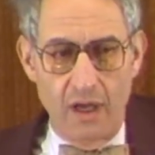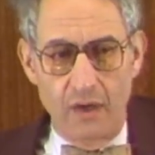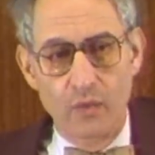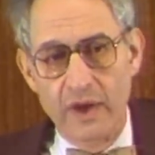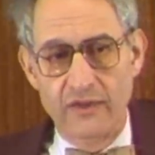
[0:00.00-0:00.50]

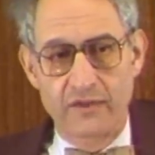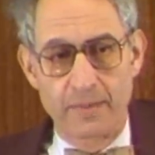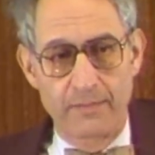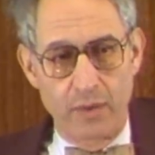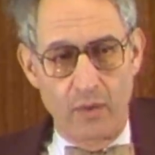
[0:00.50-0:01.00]
which
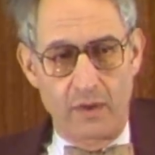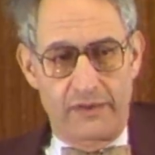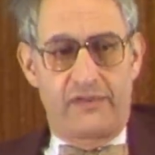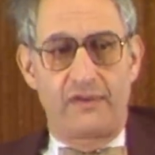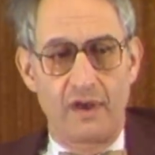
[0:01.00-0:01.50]

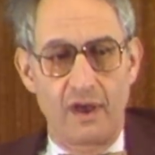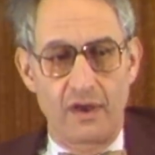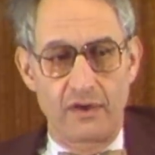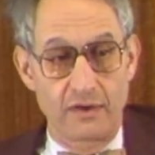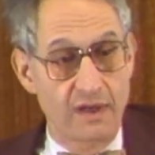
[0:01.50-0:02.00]
purports
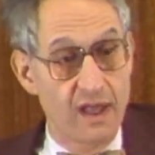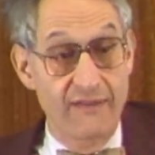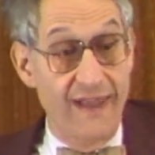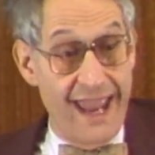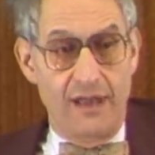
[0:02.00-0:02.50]
to
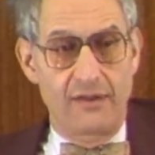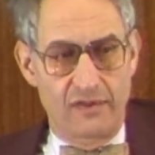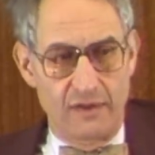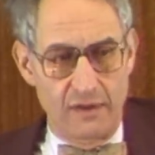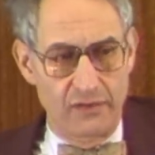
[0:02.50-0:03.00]
give
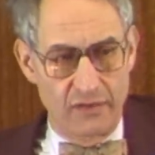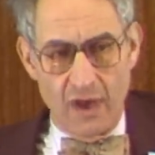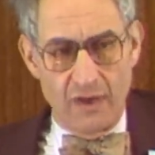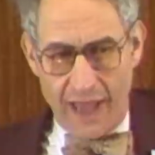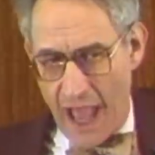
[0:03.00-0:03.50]
answers
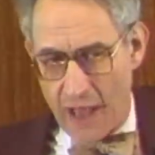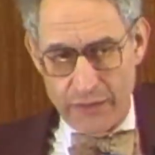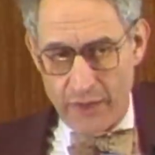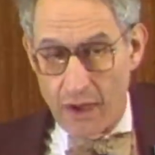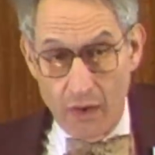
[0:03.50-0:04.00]
to how
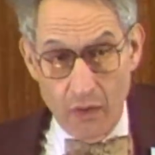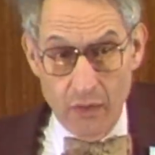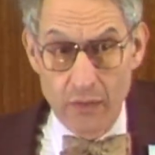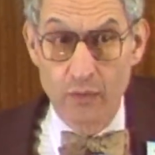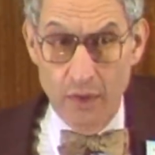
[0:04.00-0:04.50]
the
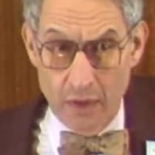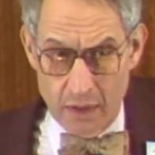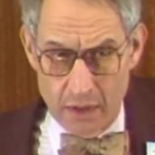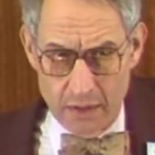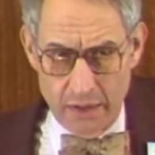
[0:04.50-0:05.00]
whole
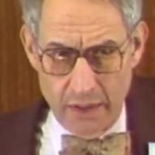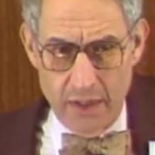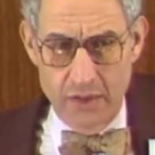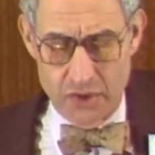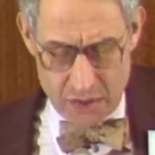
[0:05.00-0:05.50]
world
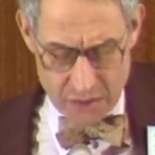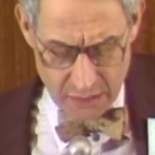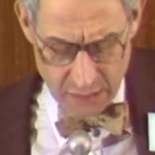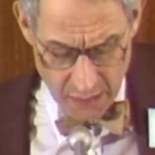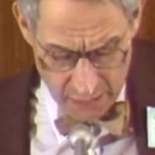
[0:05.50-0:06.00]
should
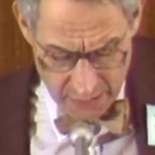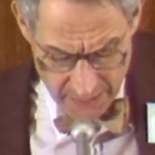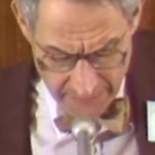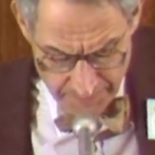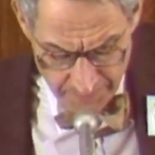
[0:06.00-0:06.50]

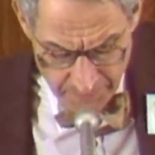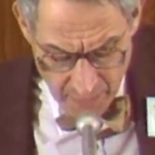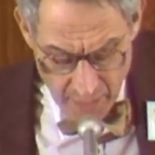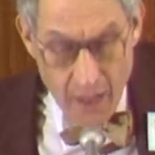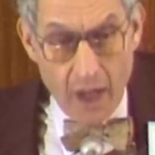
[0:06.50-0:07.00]
look.
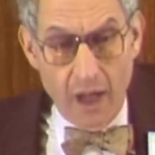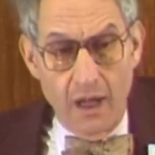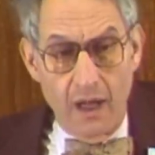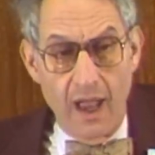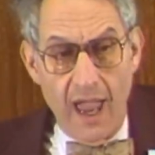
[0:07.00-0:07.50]

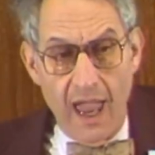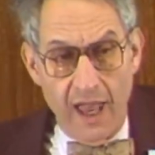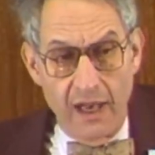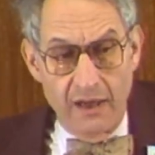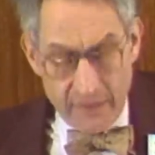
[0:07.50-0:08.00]
And